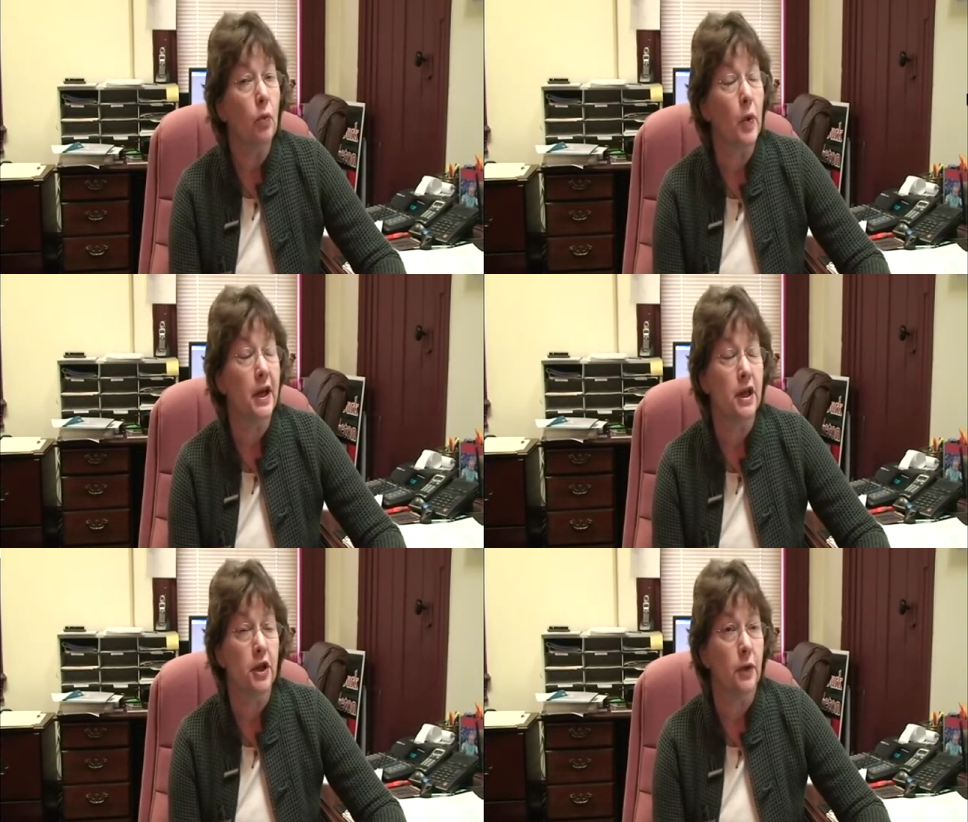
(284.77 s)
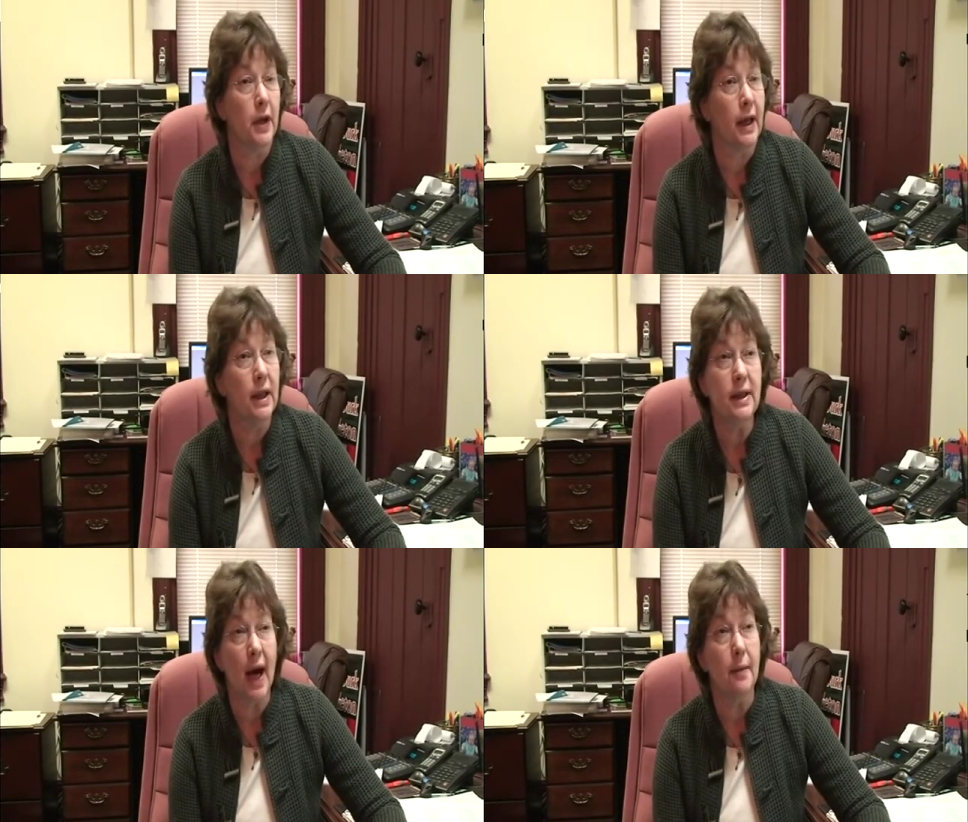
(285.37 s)
We can do it
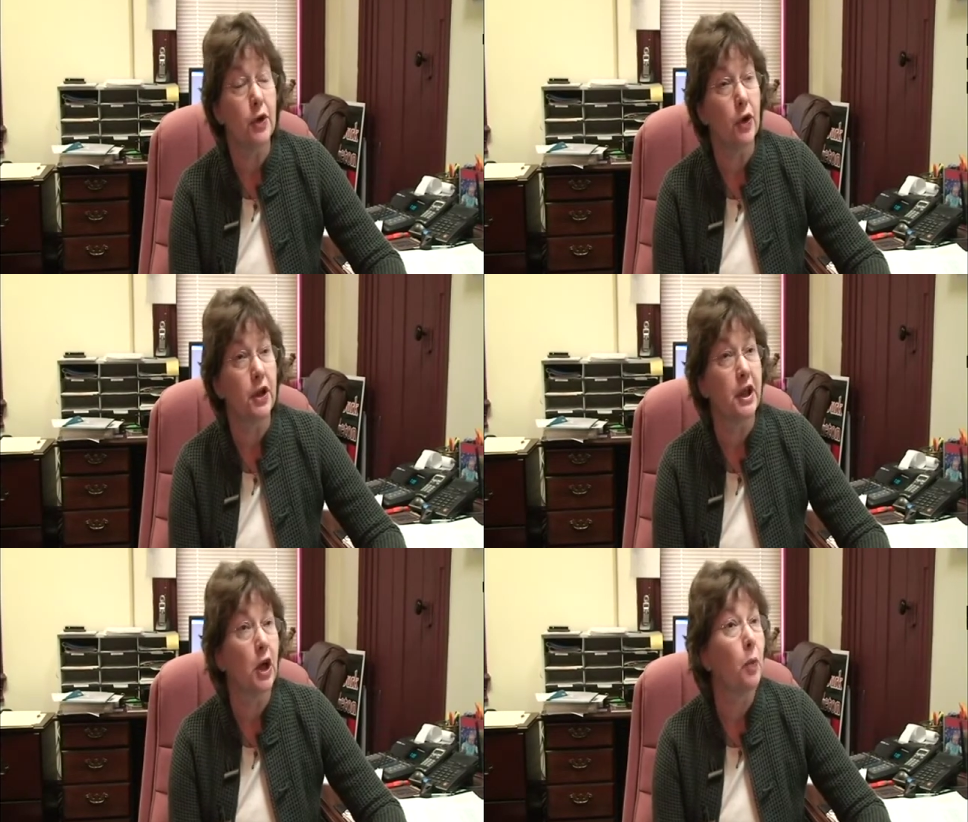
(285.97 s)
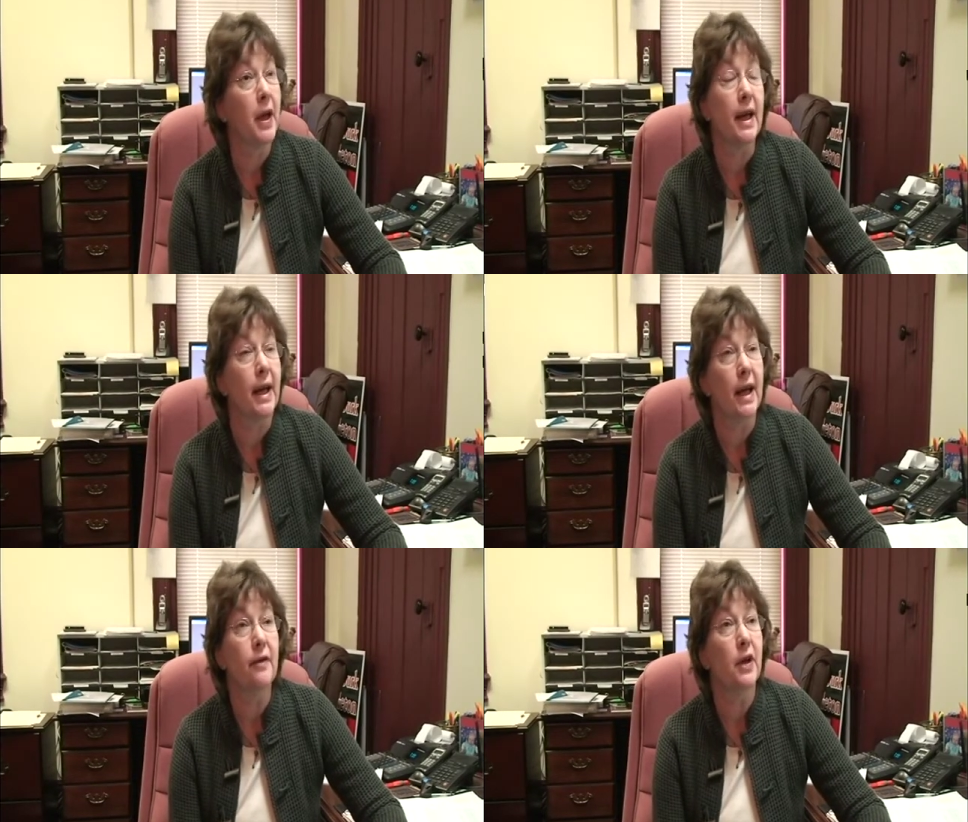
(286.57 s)
anytime during the year. We can
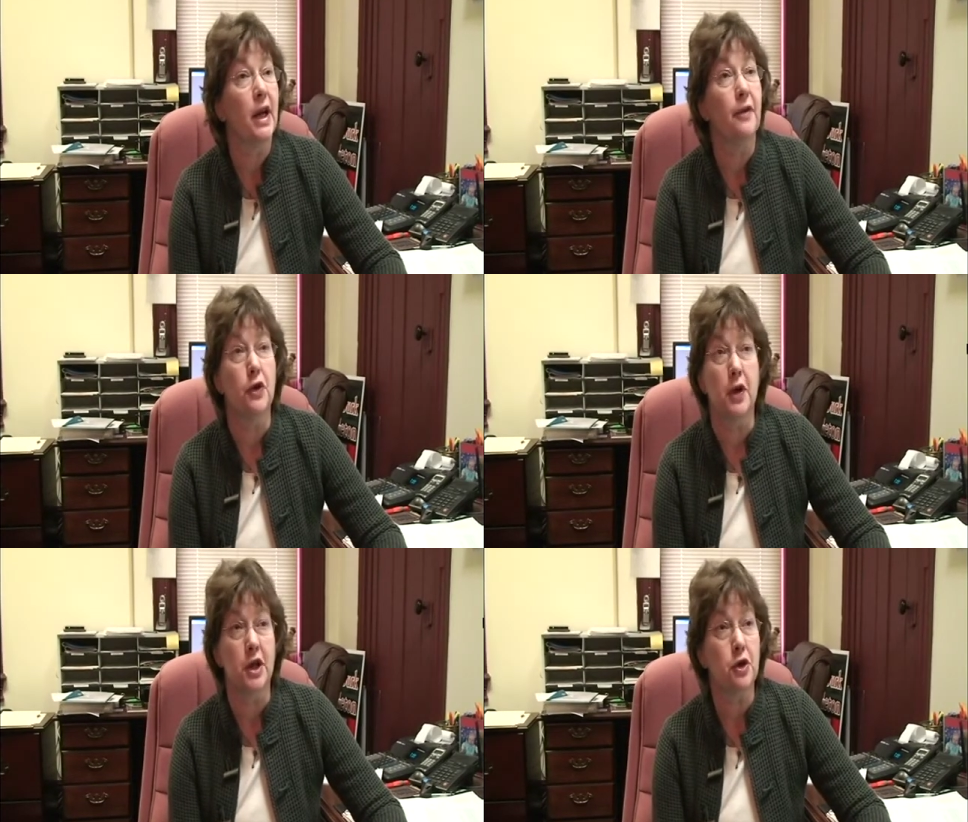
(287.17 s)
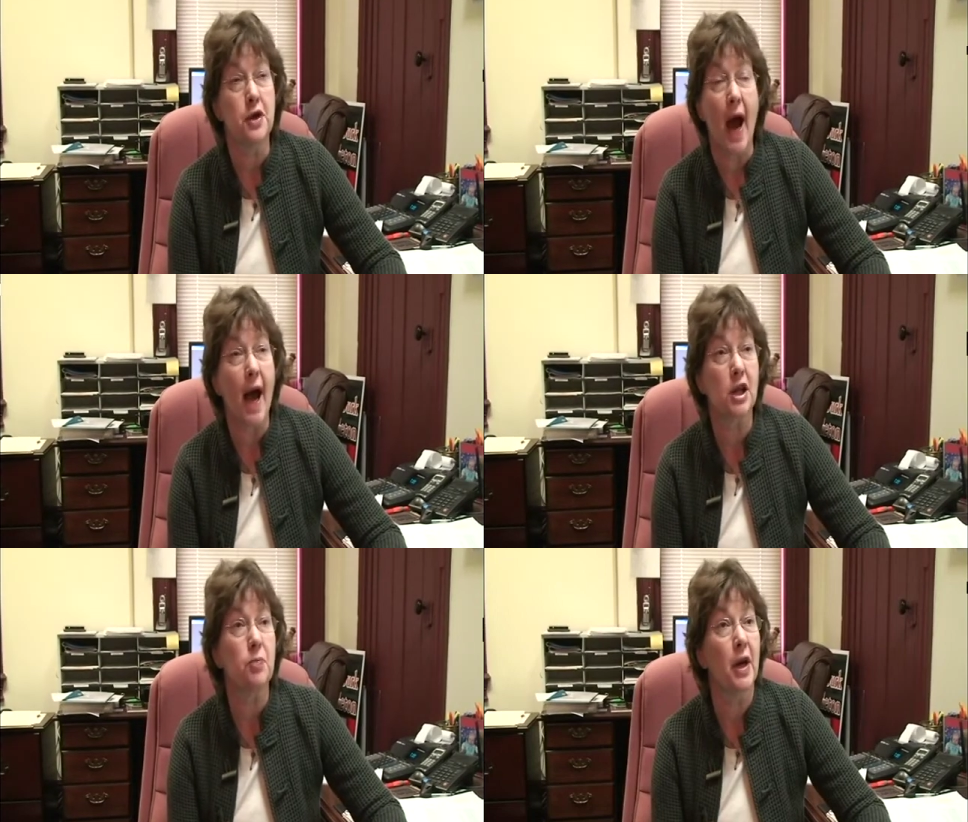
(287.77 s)
even, if you get your
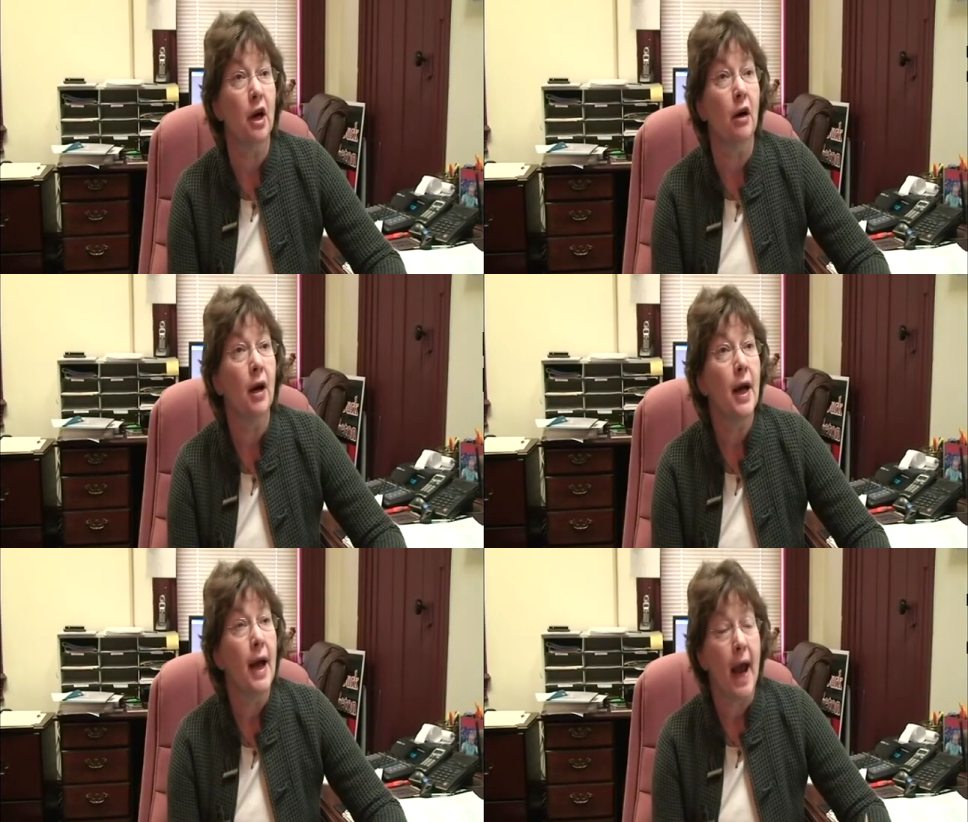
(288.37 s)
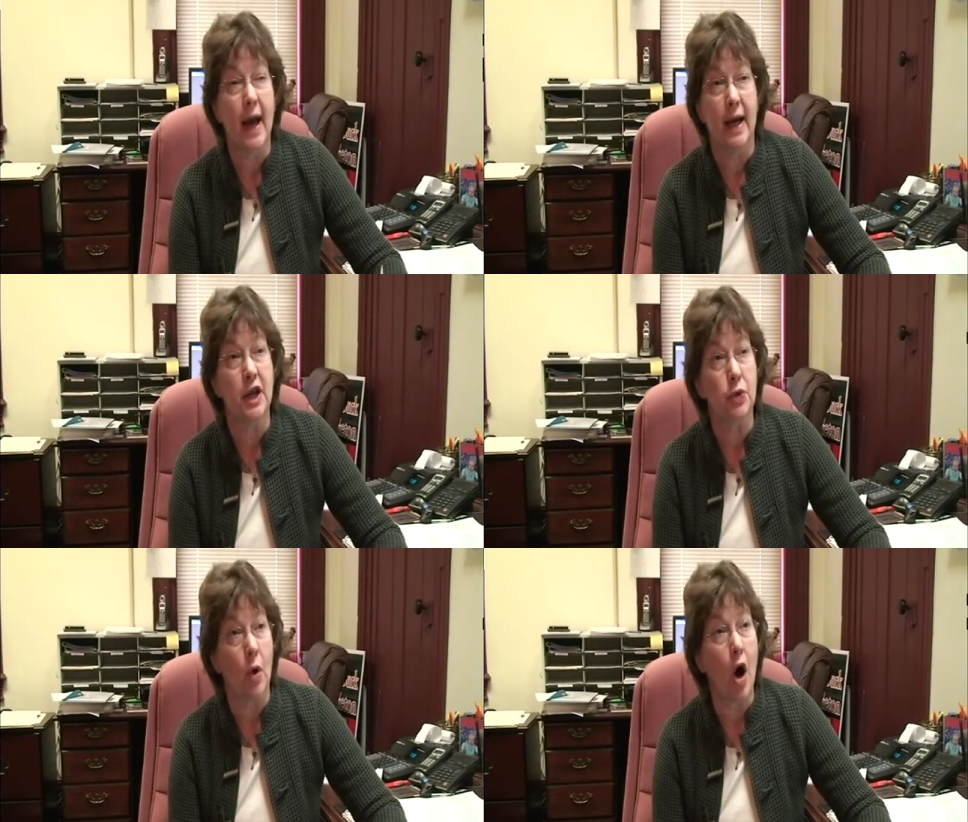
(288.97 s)
tax bill and
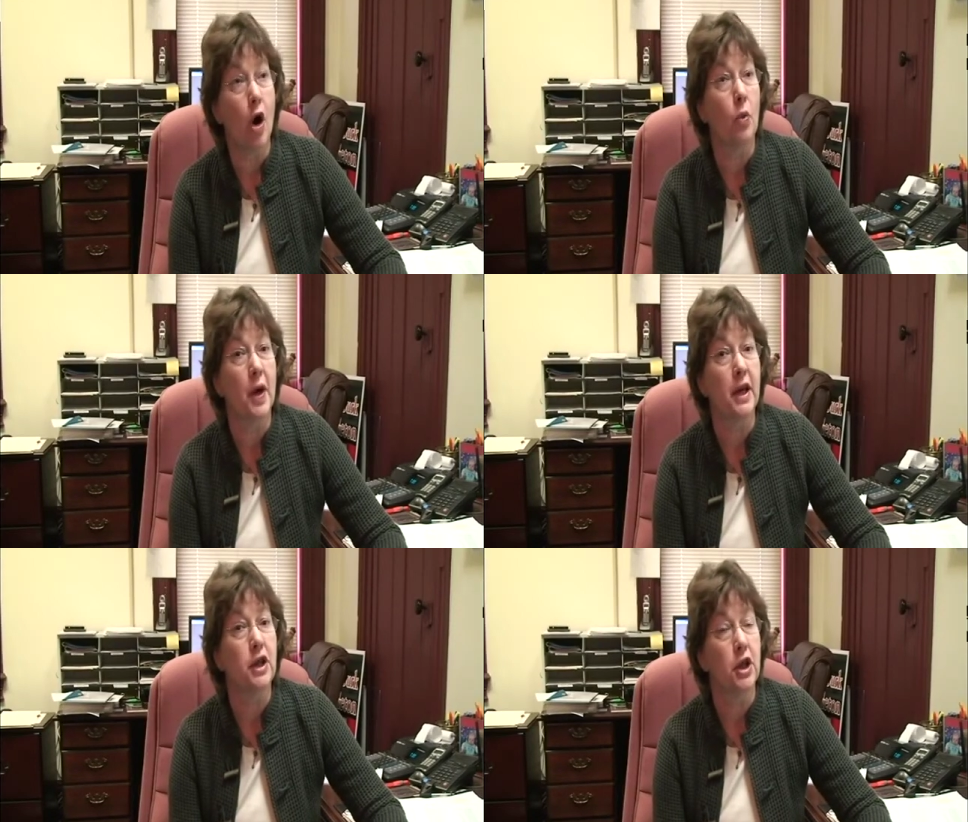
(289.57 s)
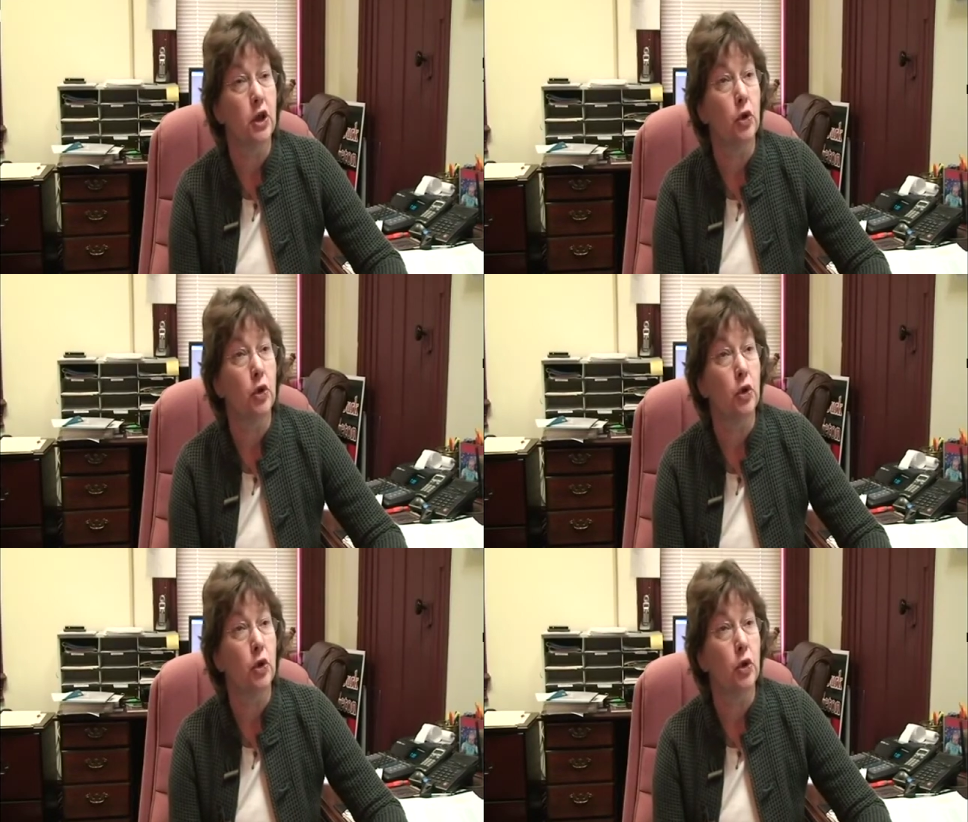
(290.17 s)
it's wrong, we can